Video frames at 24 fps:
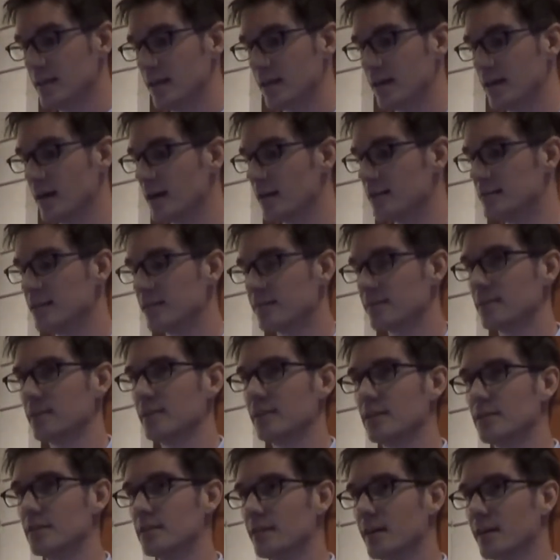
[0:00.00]
I
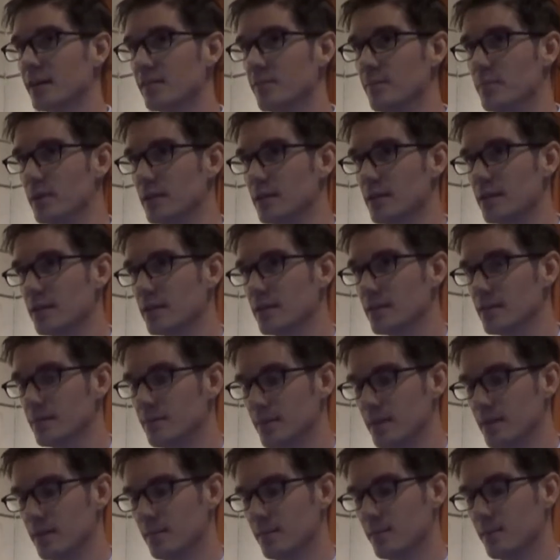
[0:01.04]
definitely could not have been here
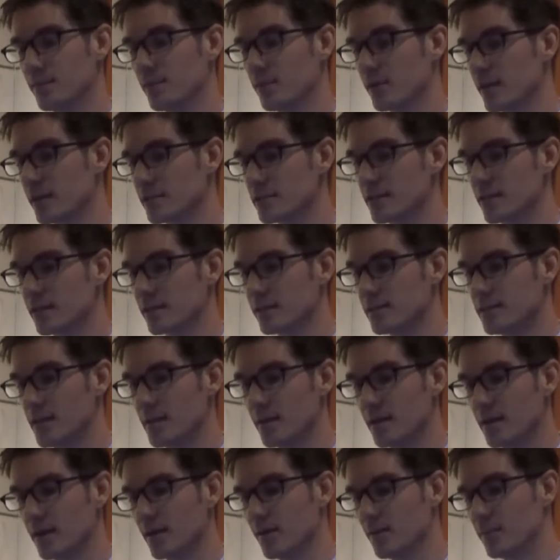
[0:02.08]
before I started
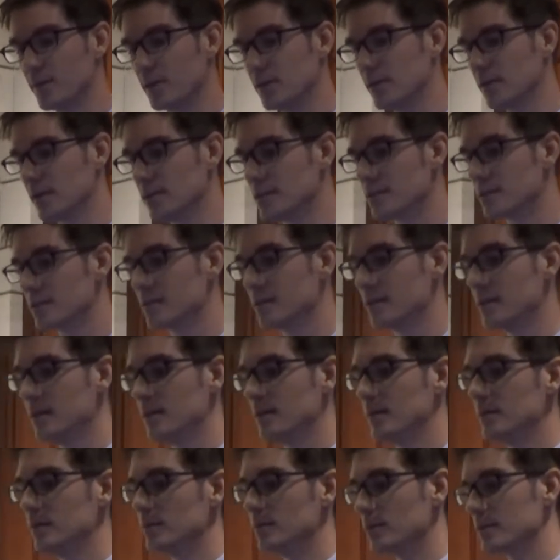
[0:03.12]
taking opioids.
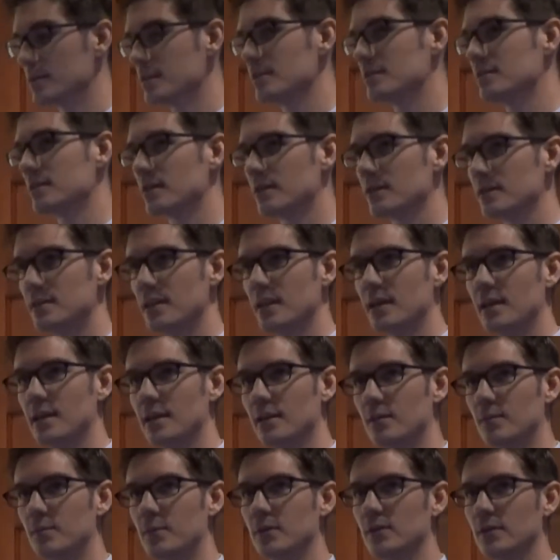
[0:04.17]
Once I started
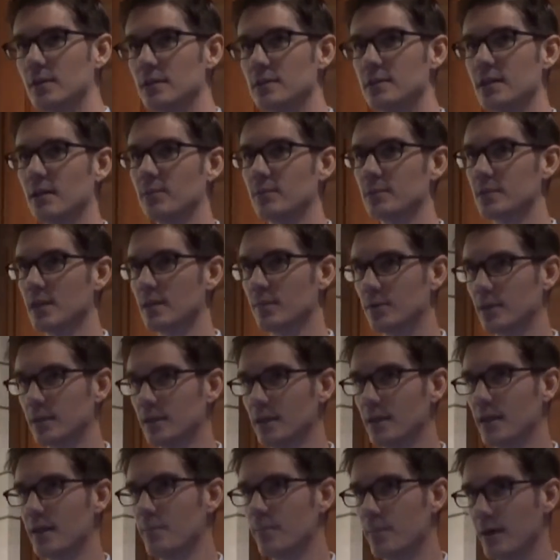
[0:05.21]
taking opioids, I was able
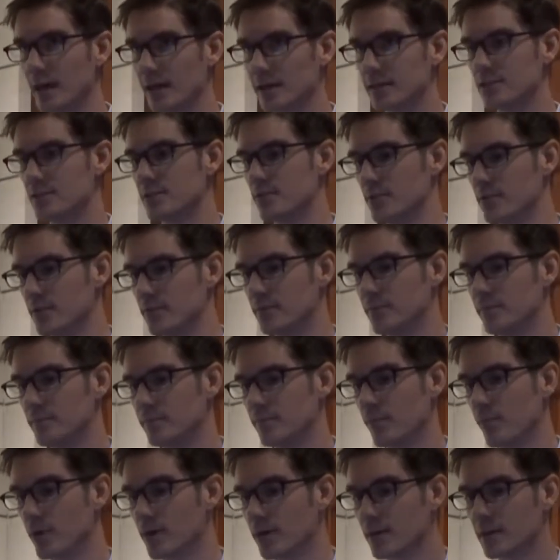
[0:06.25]
to get back to
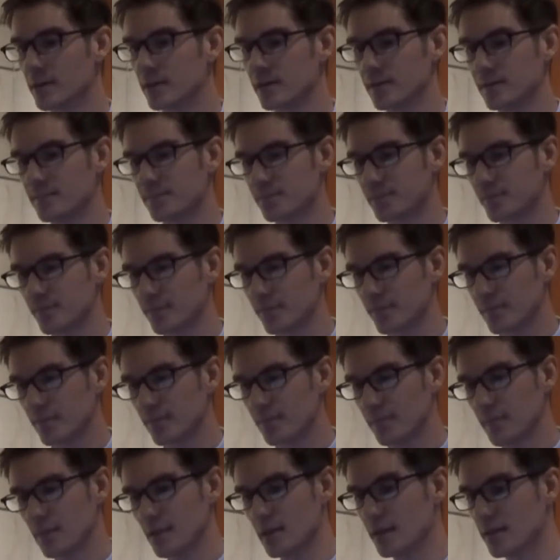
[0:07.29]
work
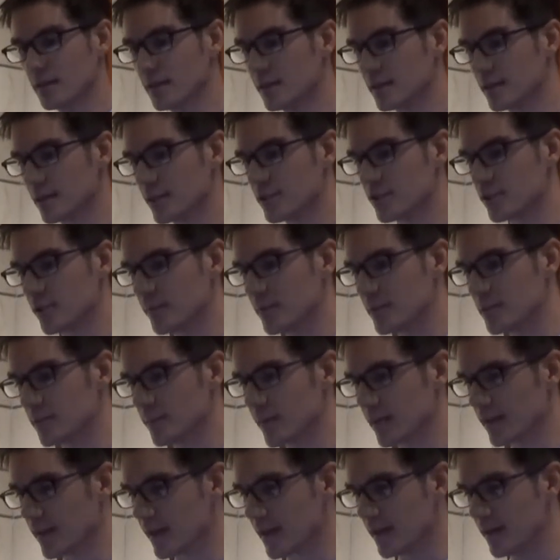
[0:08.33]
and contribute to
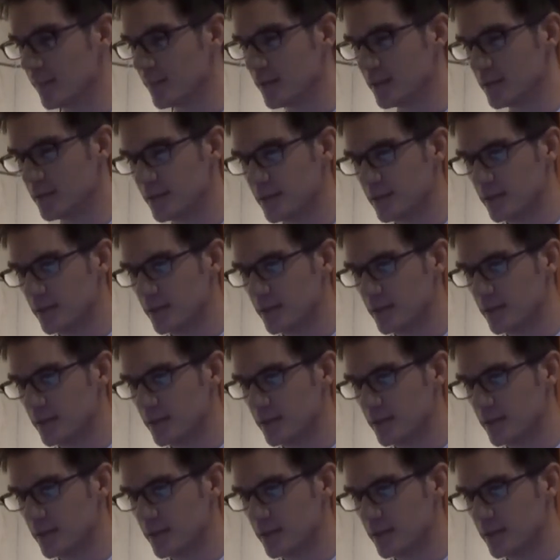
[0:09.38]
my lab.